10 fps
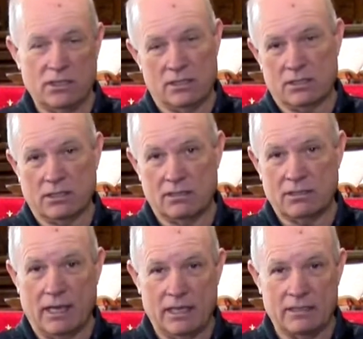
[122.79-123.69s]
it's going to
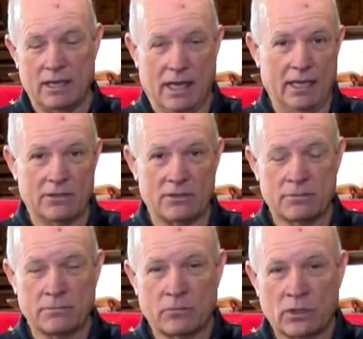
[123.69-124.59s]
take next,
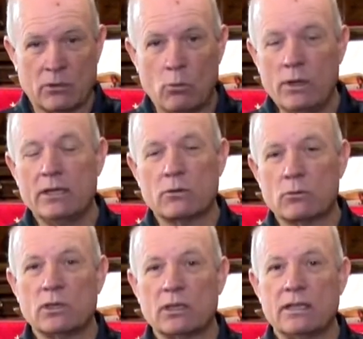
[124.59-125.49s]
we
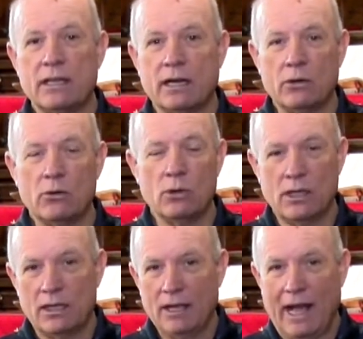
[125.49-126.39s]
don't really know
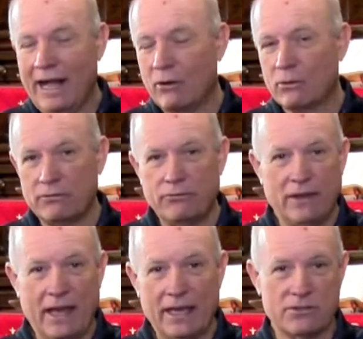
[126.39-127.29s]
how it
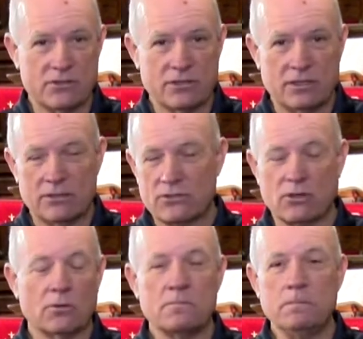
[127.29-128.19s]
affects
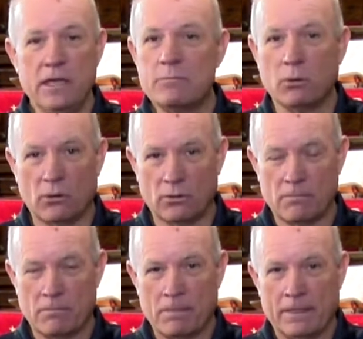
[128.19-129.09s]
certain people.
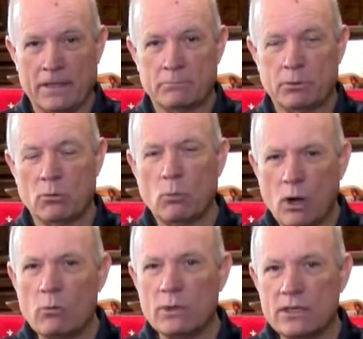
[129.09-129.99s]
But
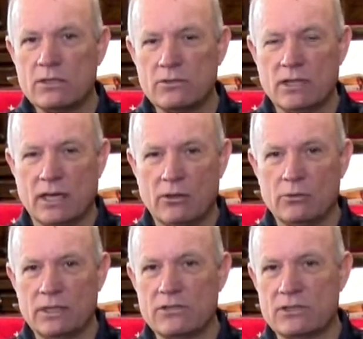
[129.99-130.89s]
what we do know
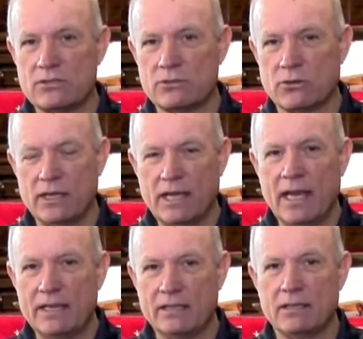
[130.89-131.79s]
is it's
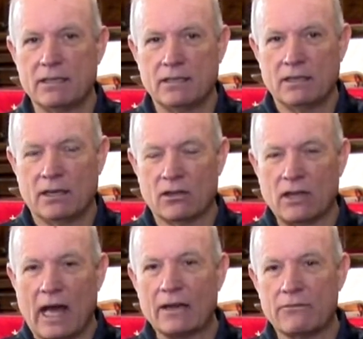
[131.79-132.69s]
created a
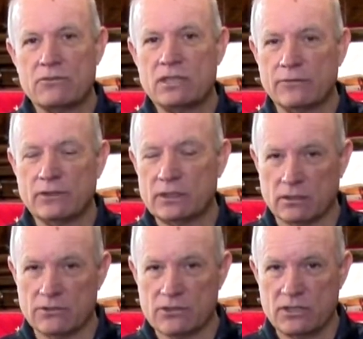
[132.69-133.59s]
lot of
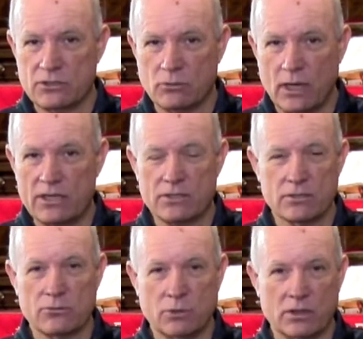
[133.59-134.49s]
difficult
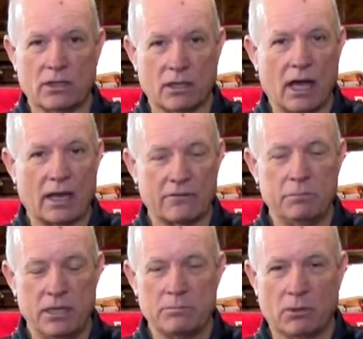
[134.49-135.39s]
situations with a lot of
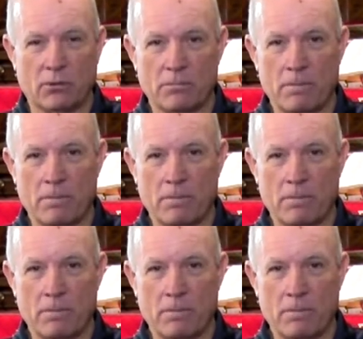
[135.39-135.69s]
people.